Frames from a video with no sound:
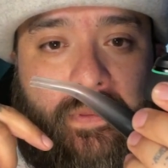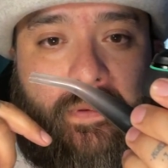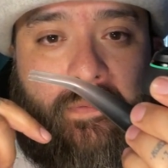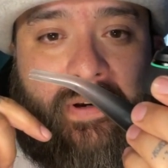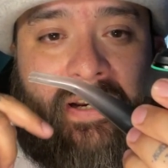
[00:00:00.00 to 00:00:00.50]

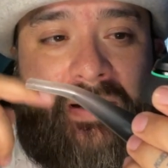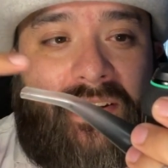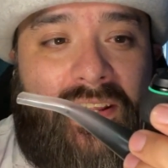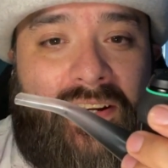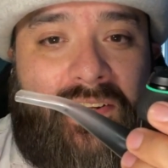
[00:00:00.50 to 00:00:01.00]
right?
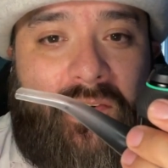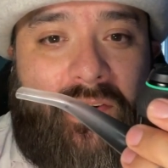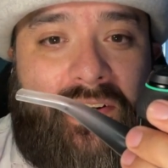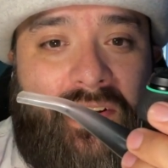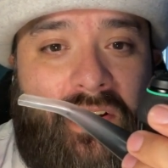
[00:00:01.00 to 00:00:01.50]
Get it
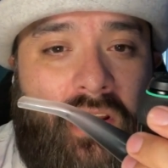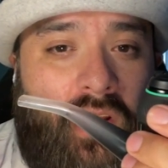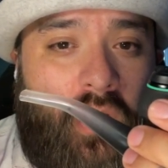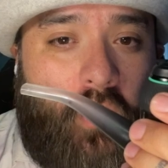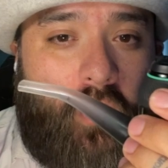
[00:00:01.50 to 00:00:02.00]
going.
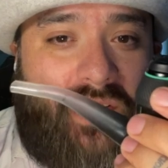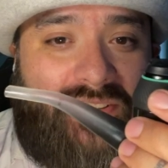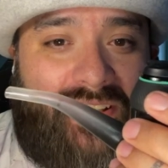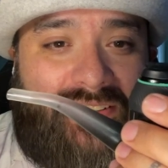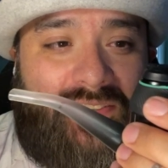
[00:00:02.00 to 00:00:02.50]
Once
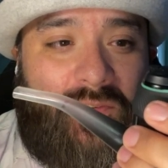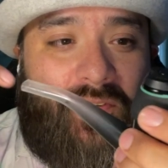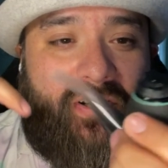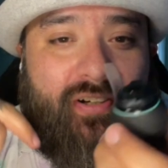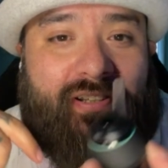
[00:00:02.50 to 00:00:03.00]
it gets
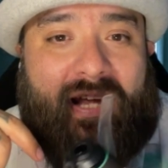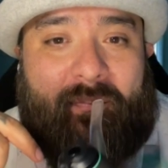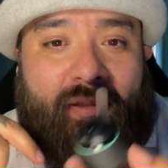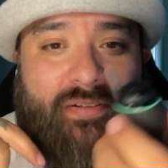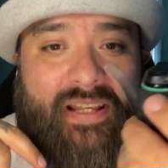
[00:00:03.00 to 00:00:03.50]
going, you're going to tap
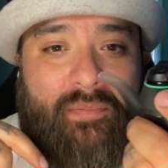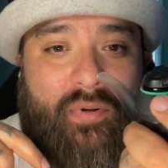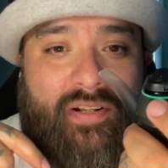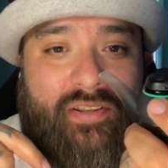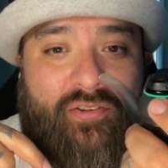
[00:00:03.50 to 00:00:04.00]
the side
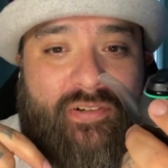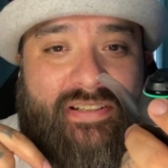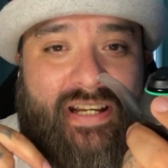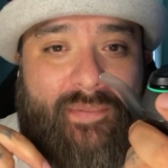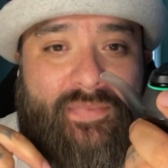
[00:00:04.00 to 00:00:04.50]
button 3
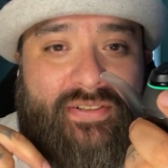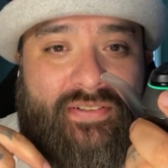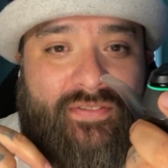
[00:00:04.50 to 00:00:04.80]
times,